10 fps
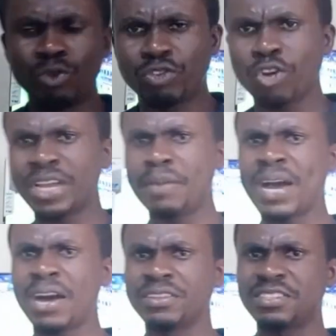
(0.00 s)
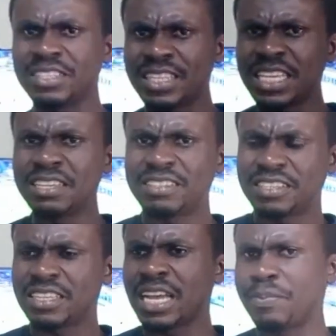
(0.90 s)
talk about
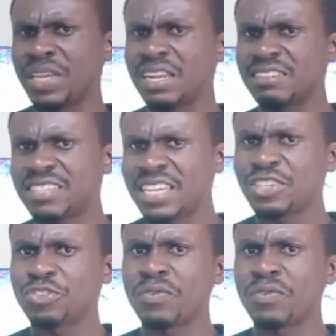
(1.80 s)
these, extensions